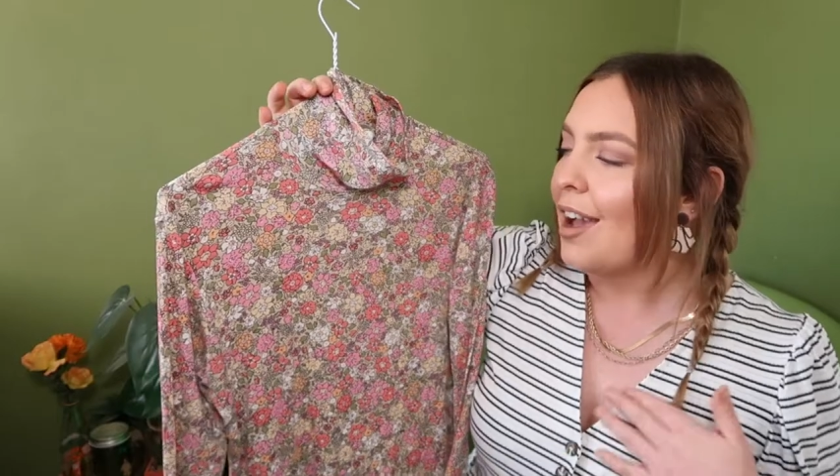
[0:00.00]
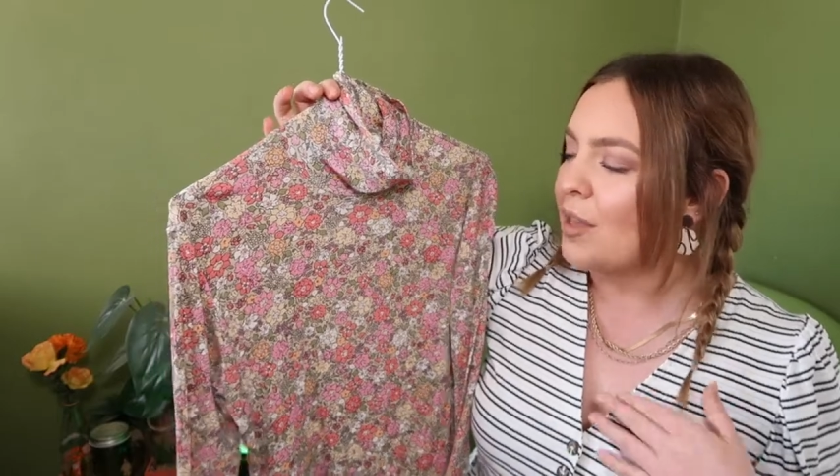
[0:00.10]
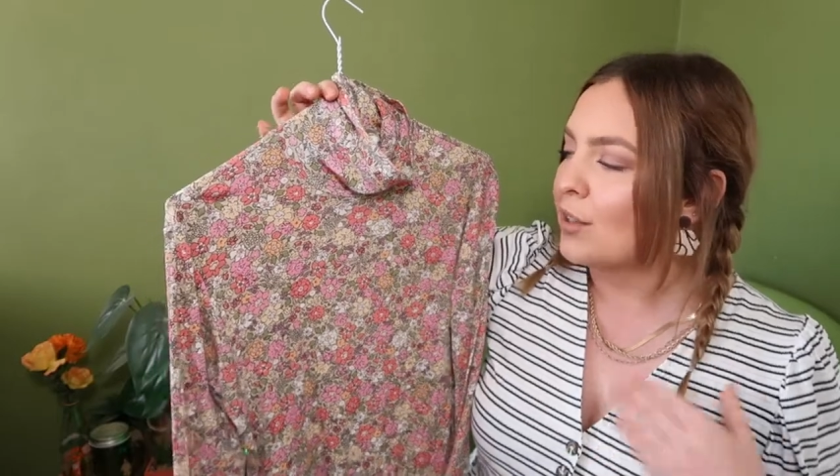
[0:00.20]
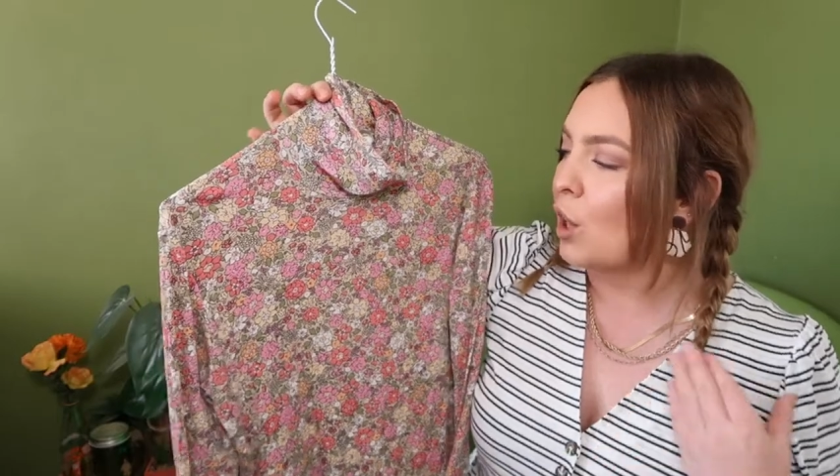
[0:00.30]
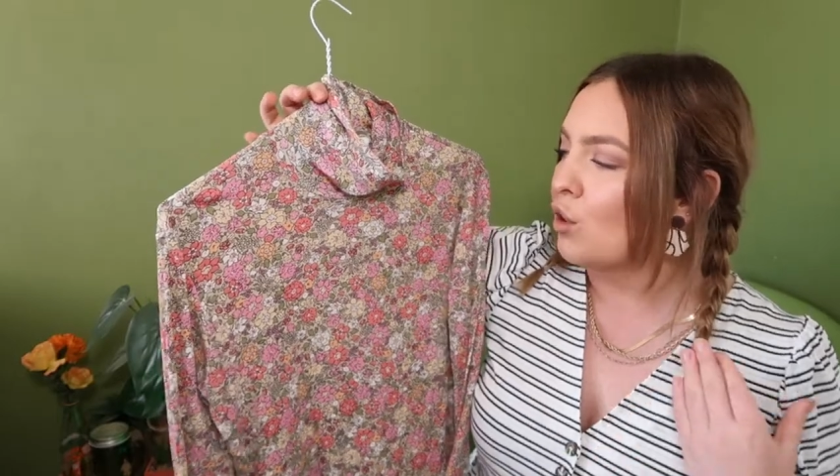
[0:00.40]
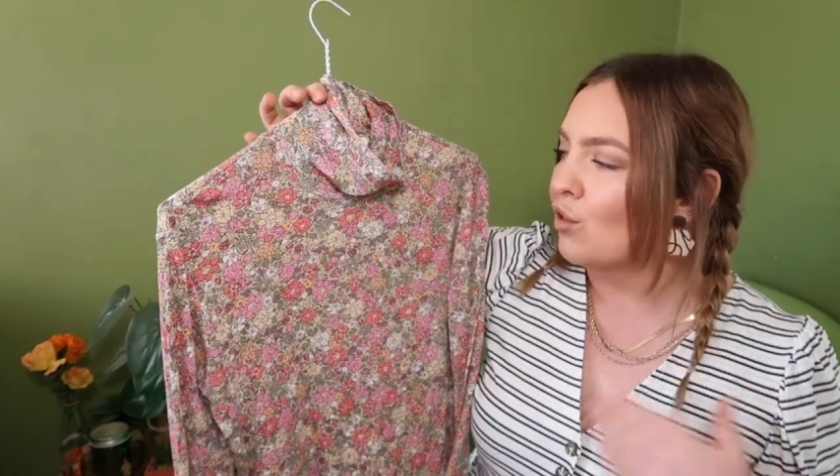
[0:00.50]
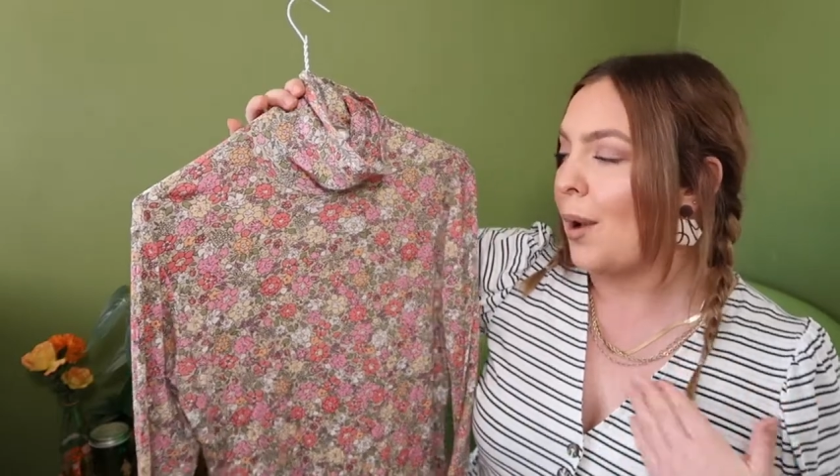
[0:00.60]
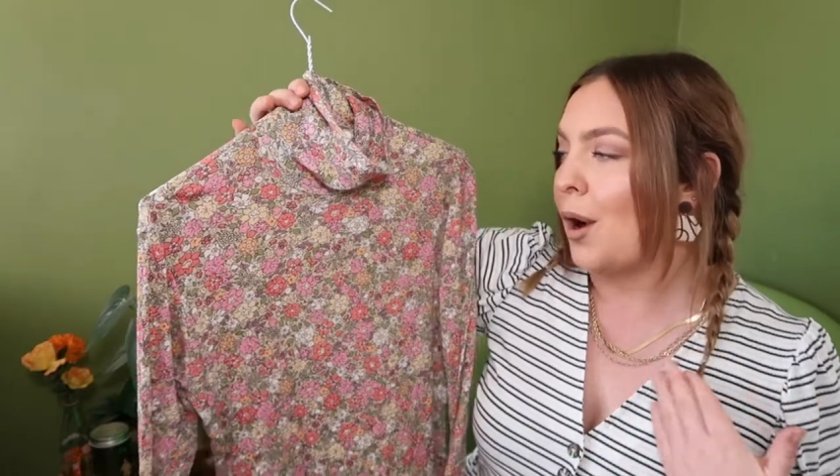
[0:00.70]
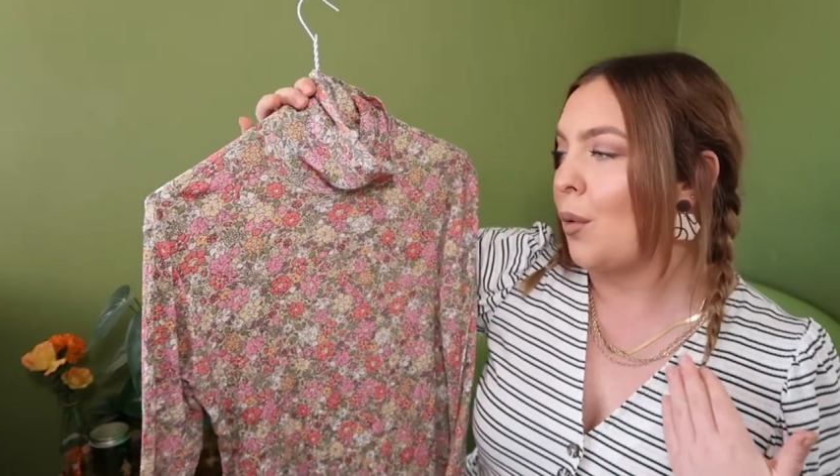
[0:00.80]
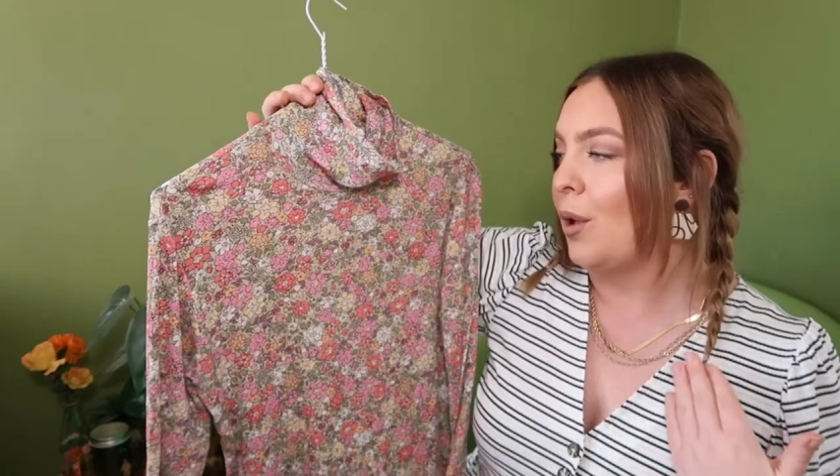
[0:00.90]
This goes
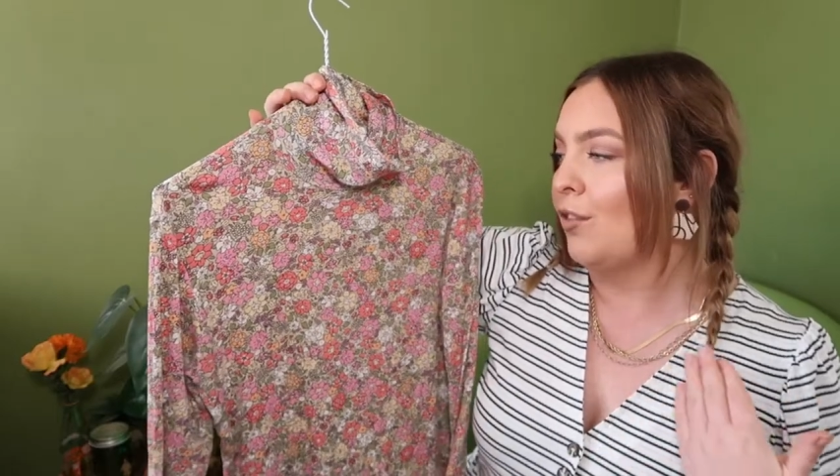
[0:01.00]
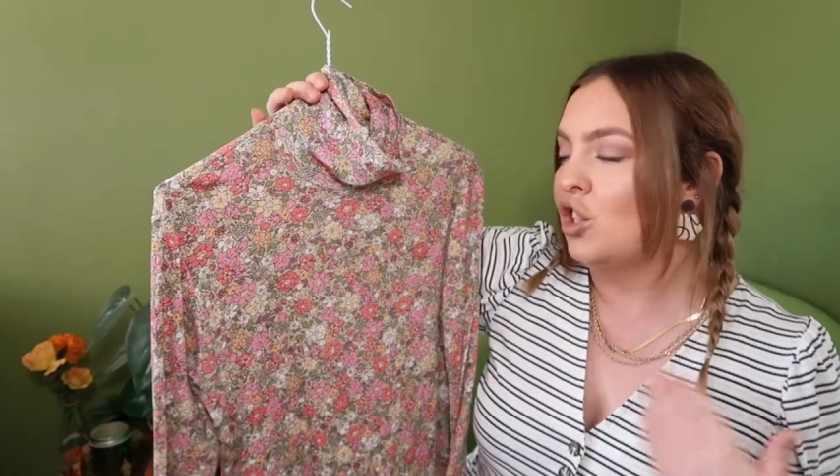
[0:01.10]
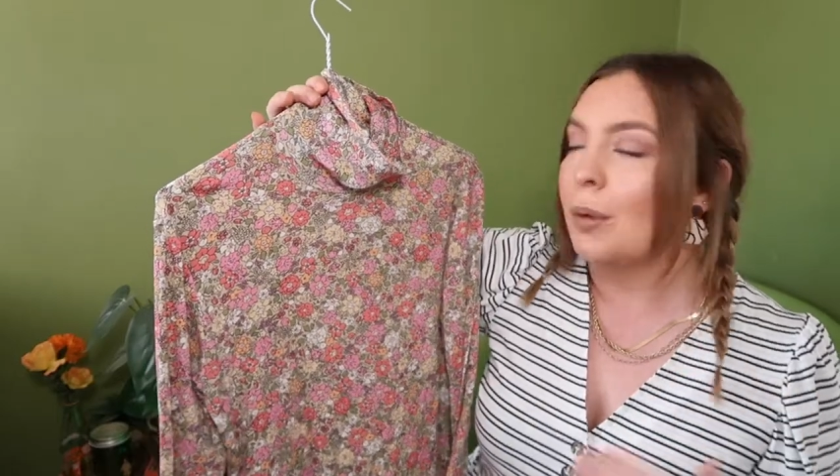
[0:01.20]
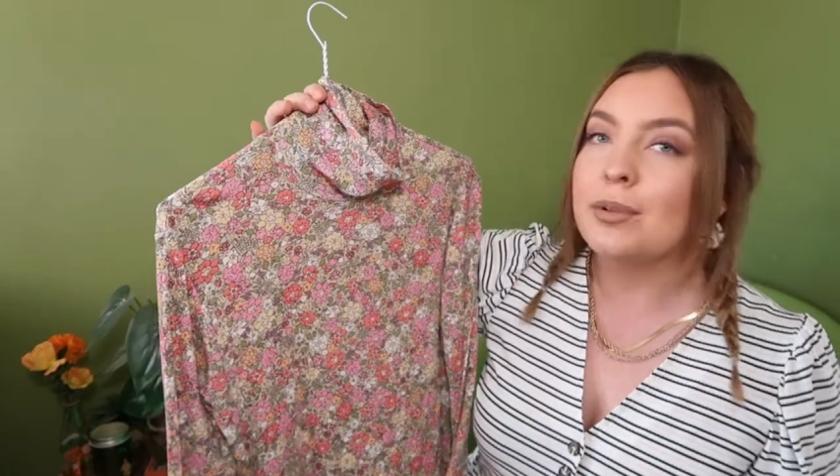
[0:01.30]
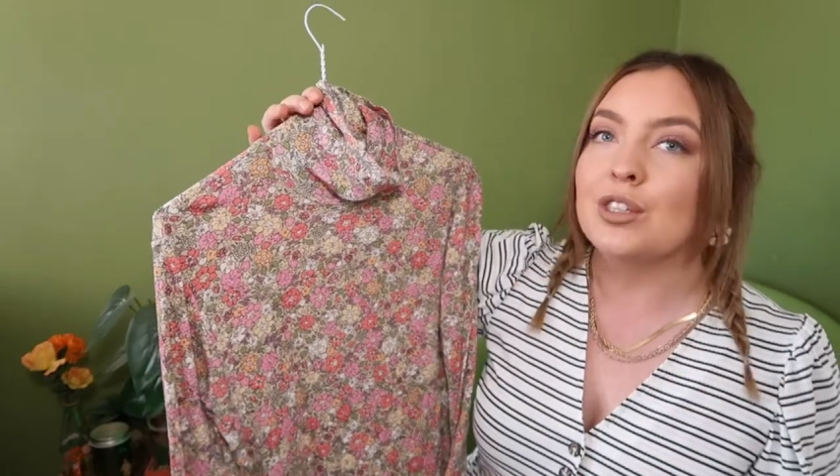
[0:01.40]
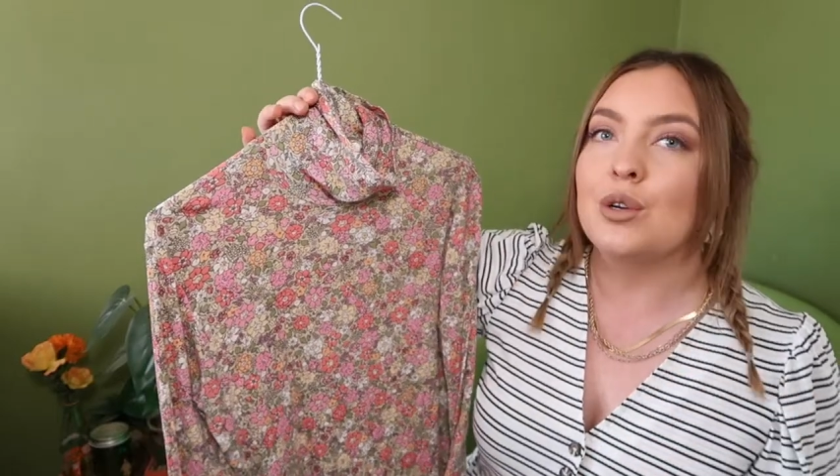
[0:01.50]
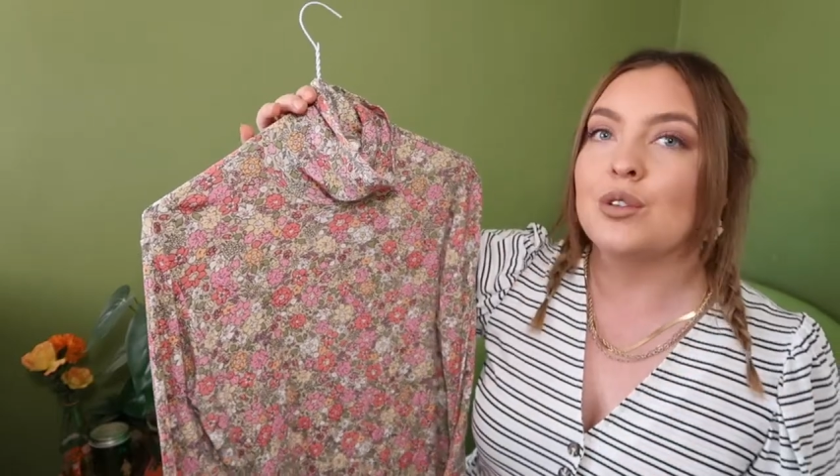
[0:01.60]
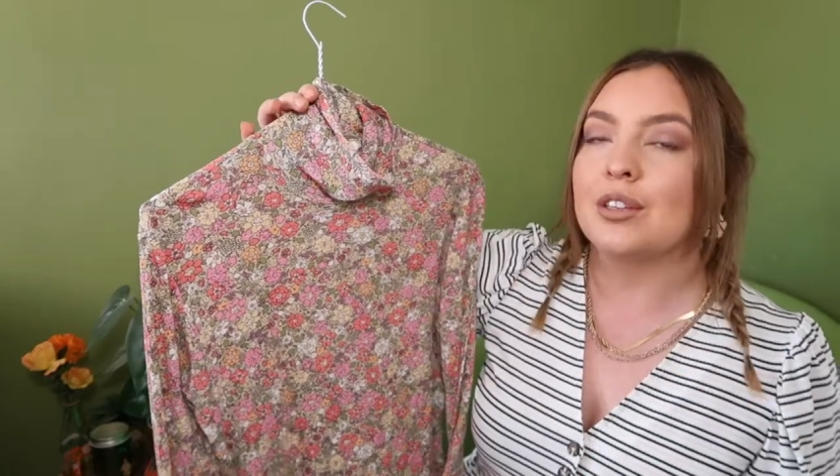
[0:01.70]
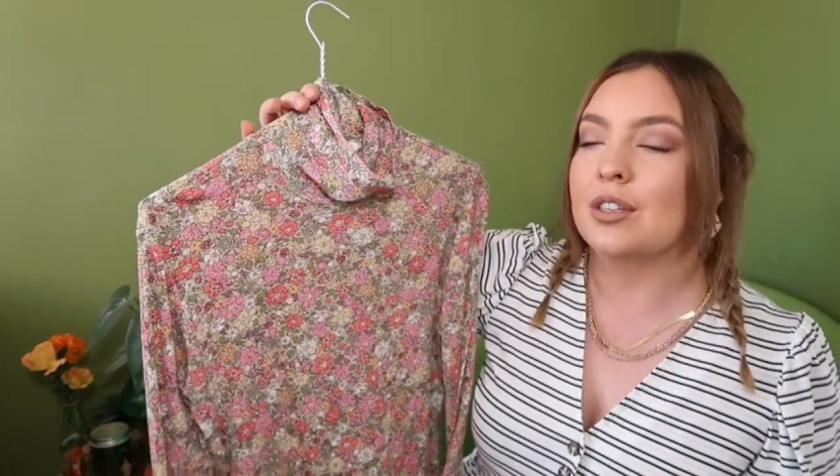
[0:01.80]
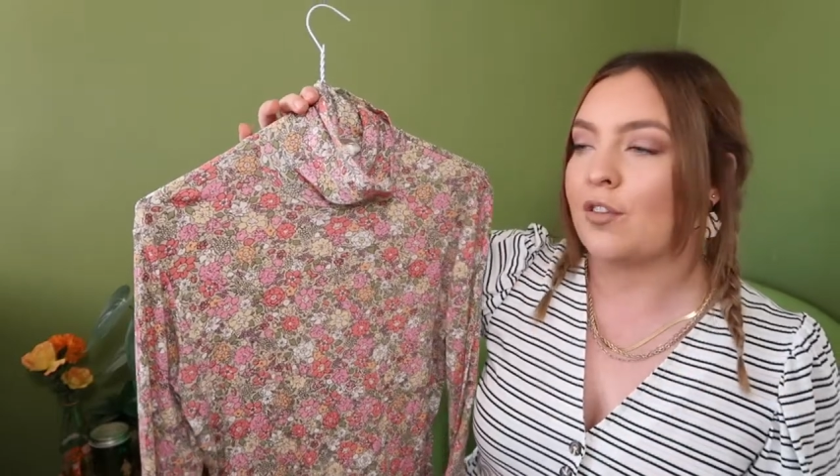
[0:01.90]
well with
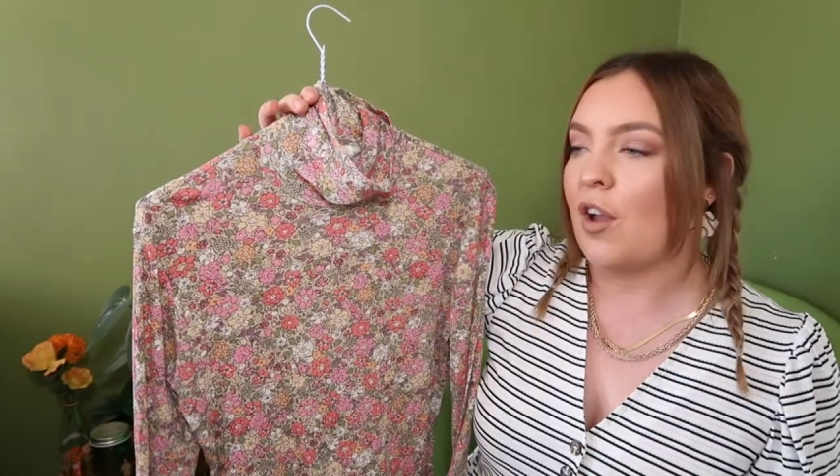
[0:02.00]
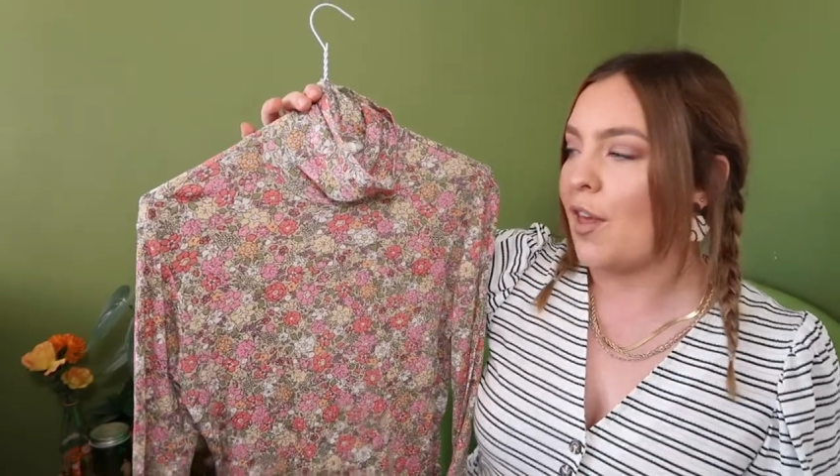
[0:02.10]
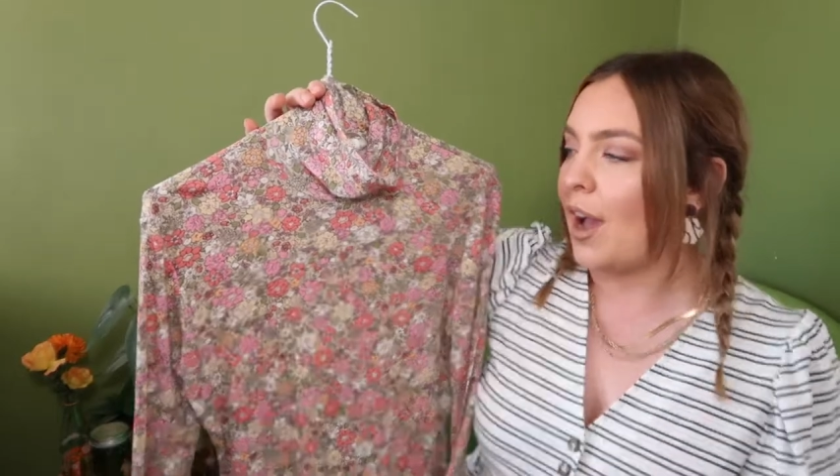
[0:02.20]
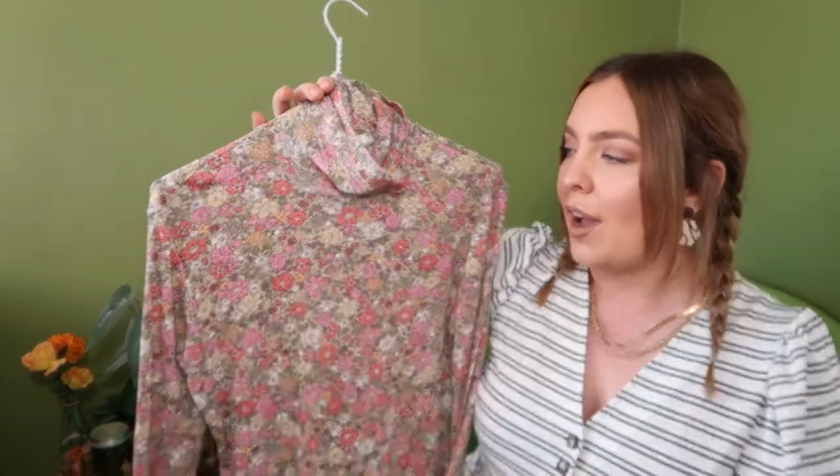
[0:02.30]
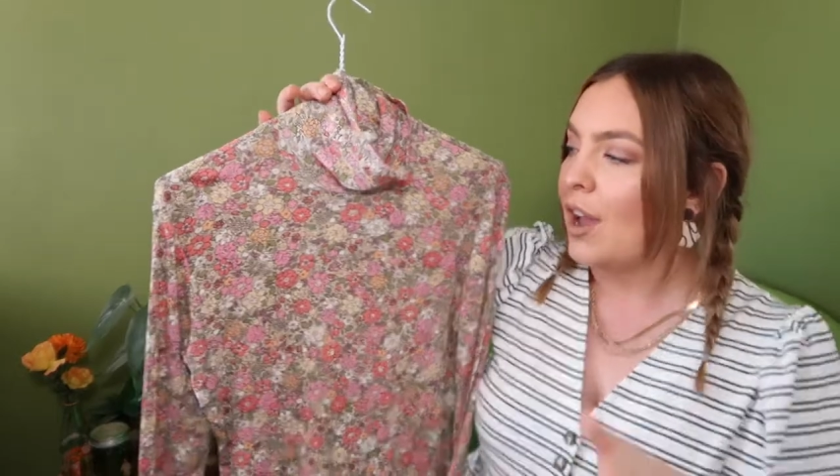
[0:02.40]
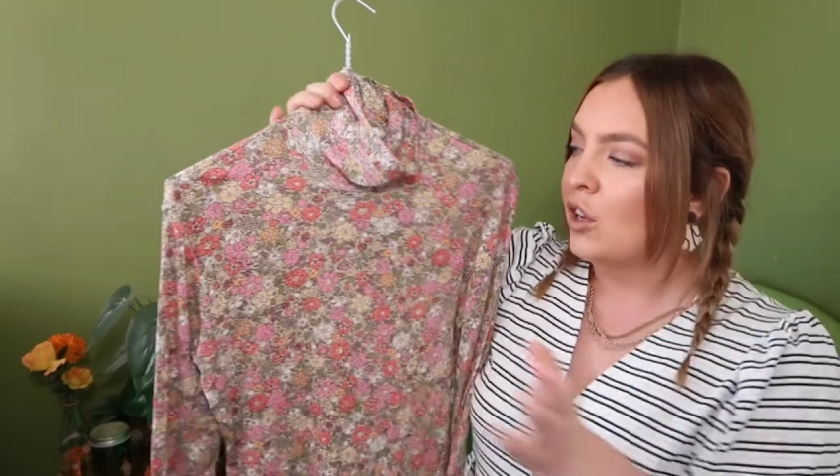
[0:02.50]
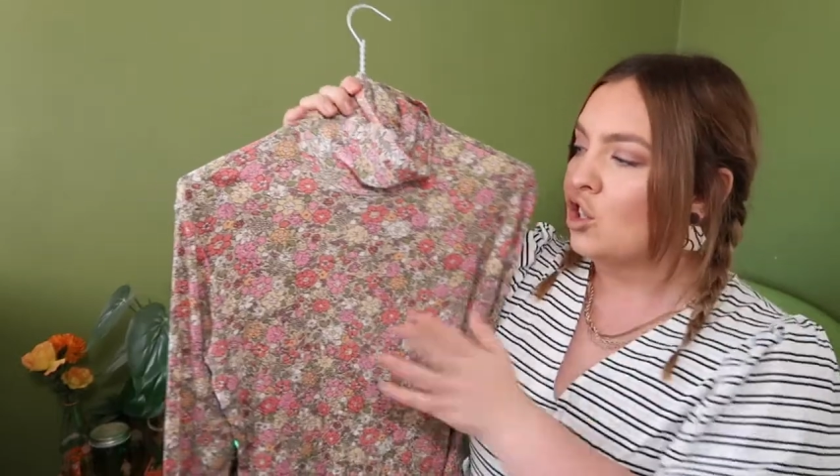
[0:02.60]
jumpsuits and stuff like that.